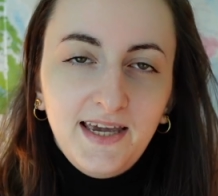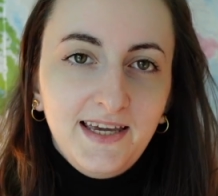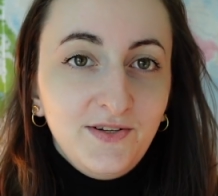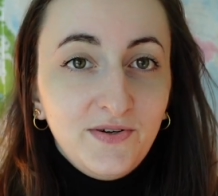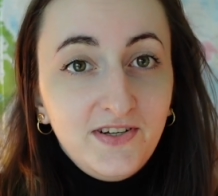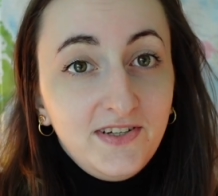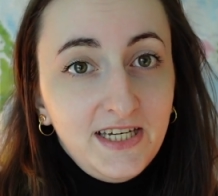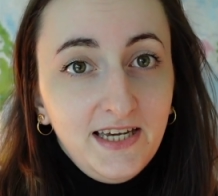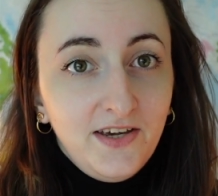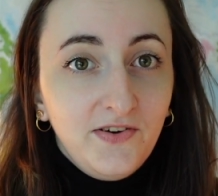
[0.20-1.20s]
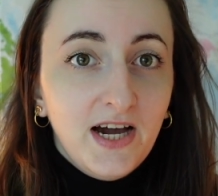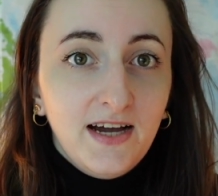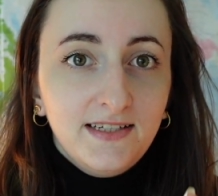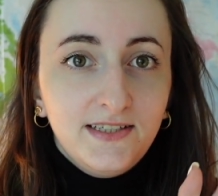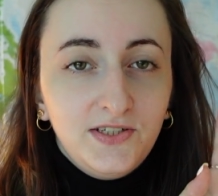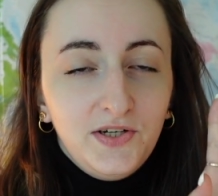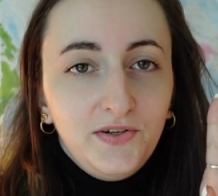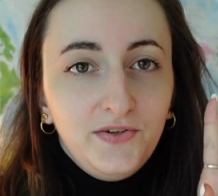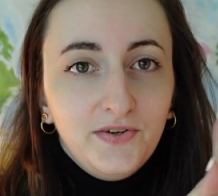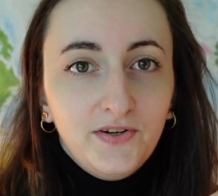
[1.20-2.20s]
Introducing you guys
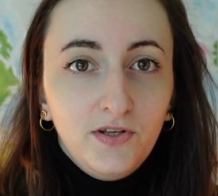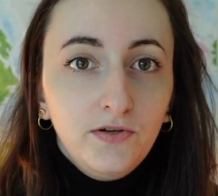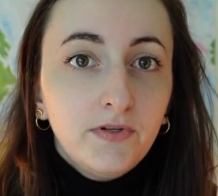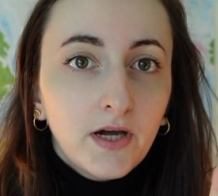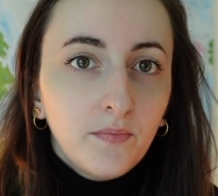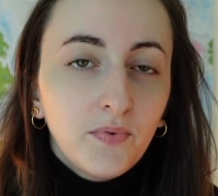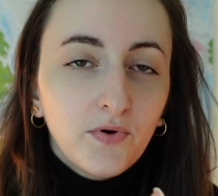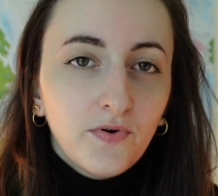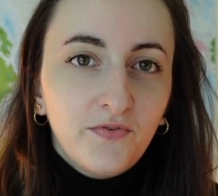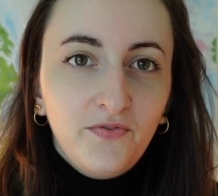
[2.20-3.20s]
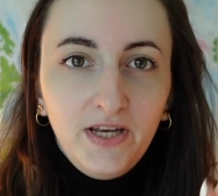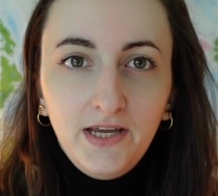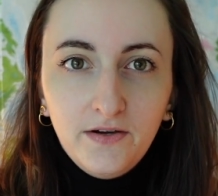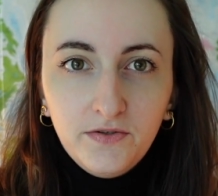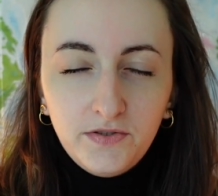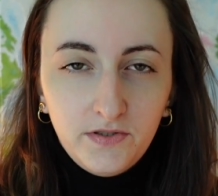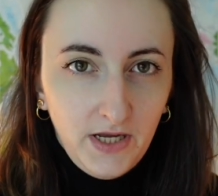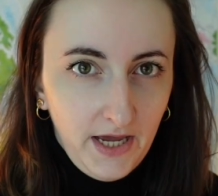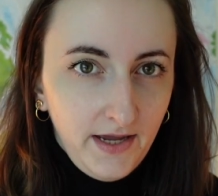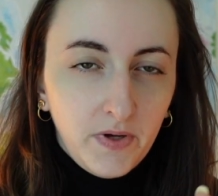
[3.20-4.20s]
to a new type of videos today.